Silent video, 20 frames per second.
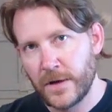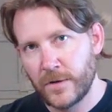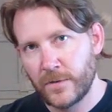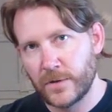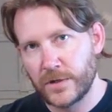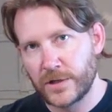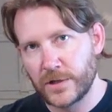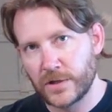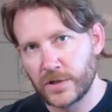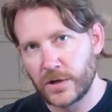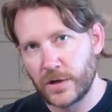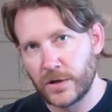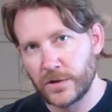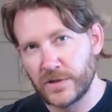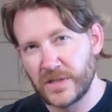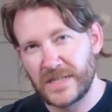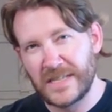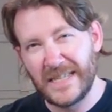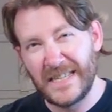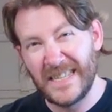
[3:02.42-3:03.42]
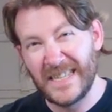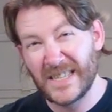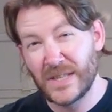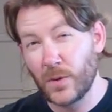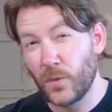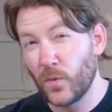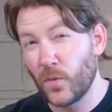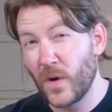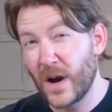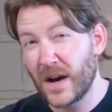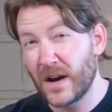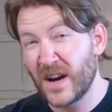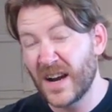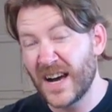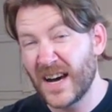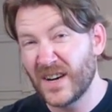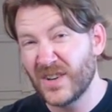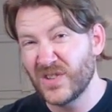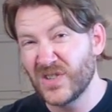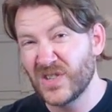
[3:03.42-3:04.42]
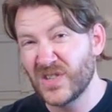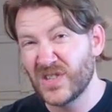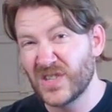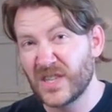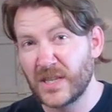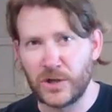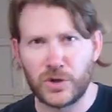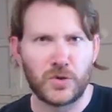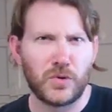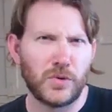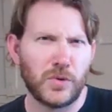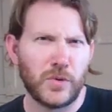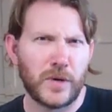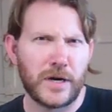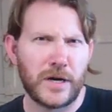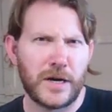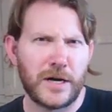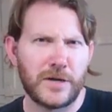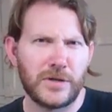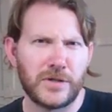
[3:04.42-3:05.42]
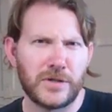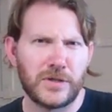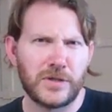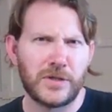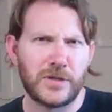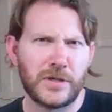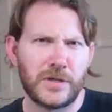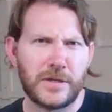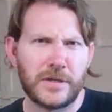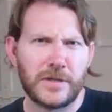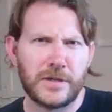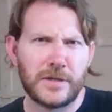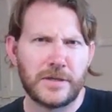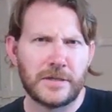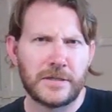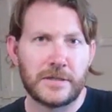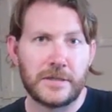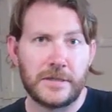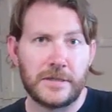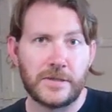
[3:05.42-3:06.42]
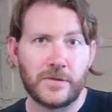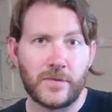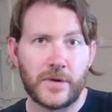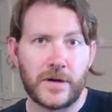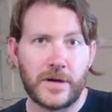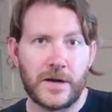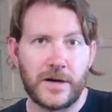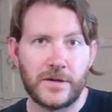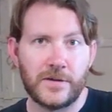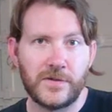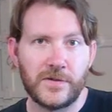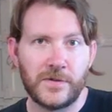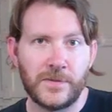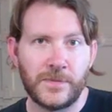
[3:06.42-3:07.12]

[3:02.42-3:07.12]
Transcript: which is called Seize the Warehouse, Control the Warehouse, Seize the Warehouse.